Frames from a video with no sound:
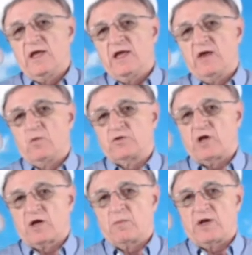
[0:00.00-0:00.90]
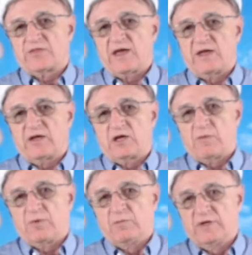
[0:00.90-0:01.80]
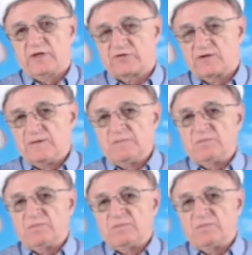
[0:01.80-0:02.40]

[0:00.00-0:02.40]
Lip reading: and we'll talk about that in a couple of minutes.